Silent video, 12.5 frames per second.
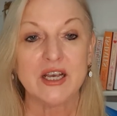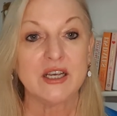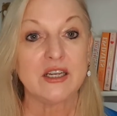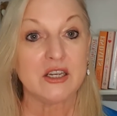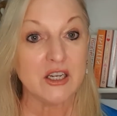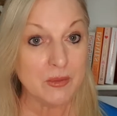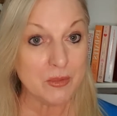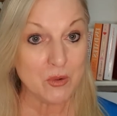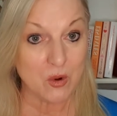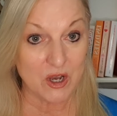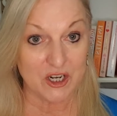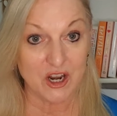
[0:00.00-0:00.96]
Now, number
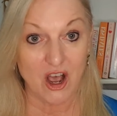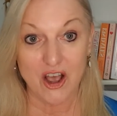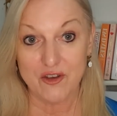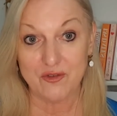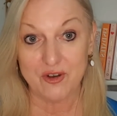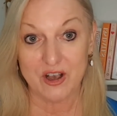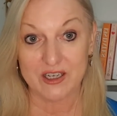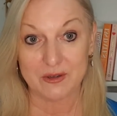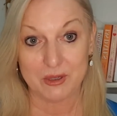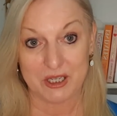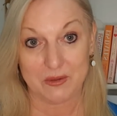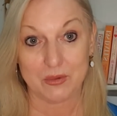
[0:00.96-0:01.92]
one, I find
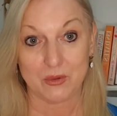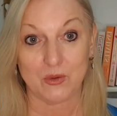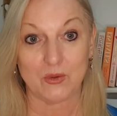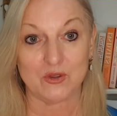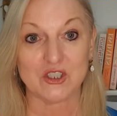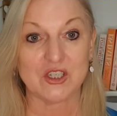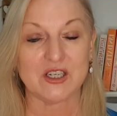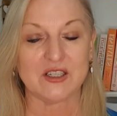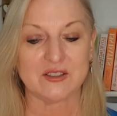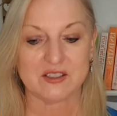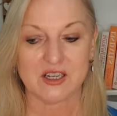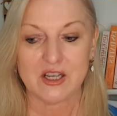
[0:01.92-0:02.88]
people
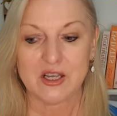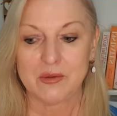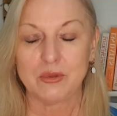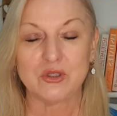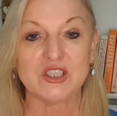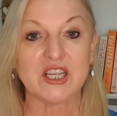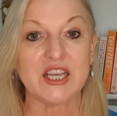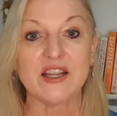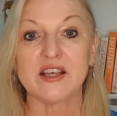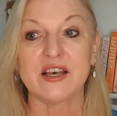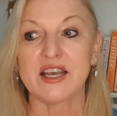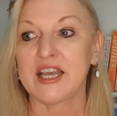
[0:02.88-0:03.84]
just put
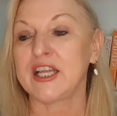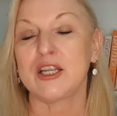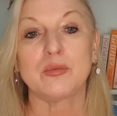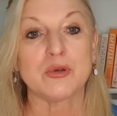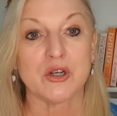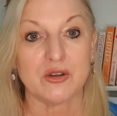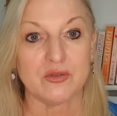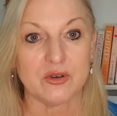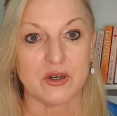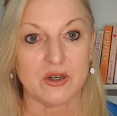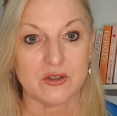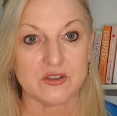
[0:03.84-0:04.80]
together any
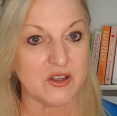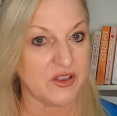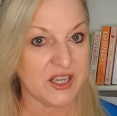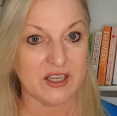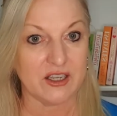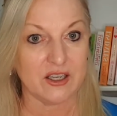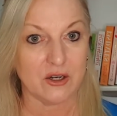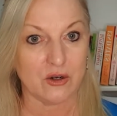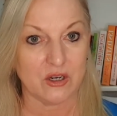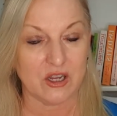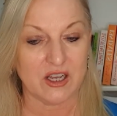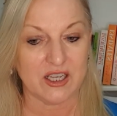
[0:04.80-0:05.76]
profile so they can get
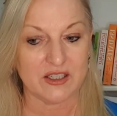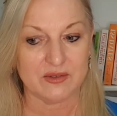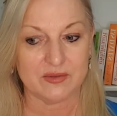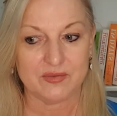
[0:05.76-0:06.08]
online.